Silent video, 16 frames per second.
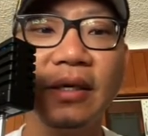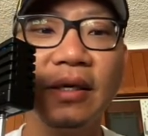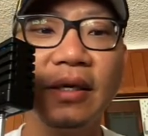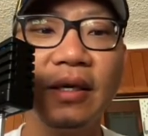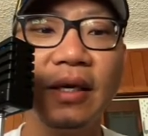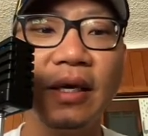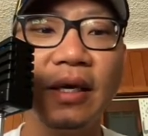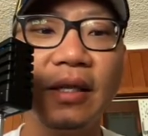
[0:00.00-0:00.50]

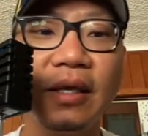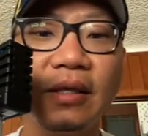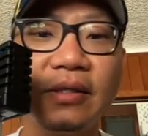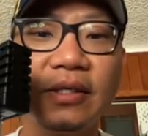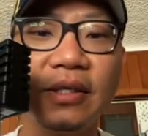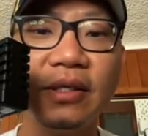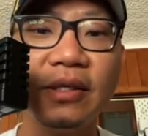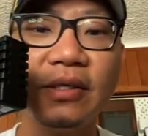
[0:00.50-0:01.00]
And then
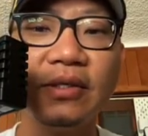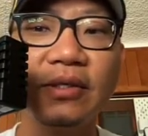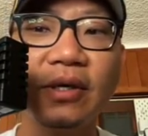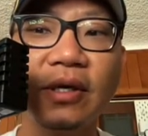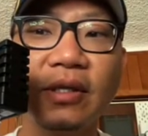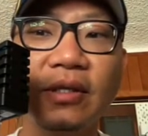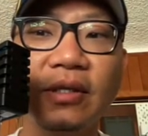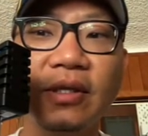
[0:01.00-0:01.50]
see, these are
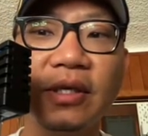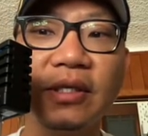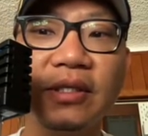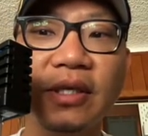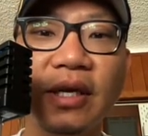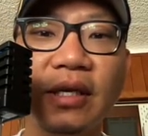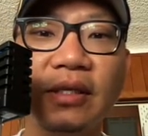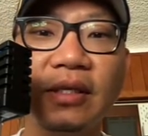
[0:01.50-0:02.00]
all the things
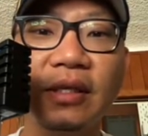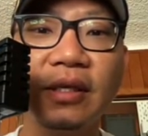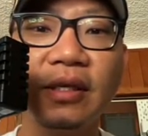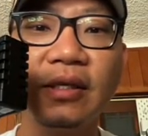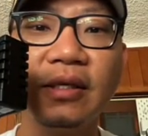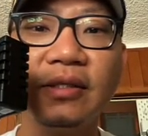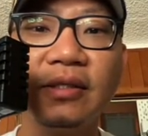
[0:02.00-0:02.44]
that I deleted.